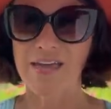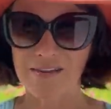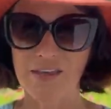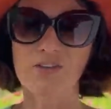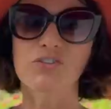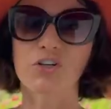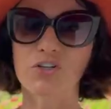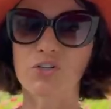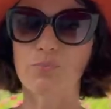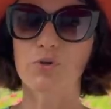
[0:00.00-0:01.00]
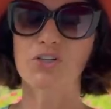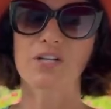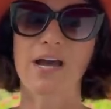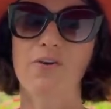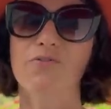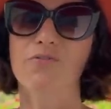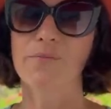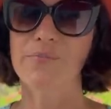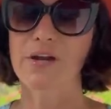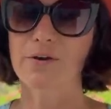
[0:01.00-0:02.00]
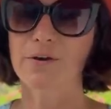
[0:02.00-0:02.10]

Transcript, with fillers: they'll start to bush out from there.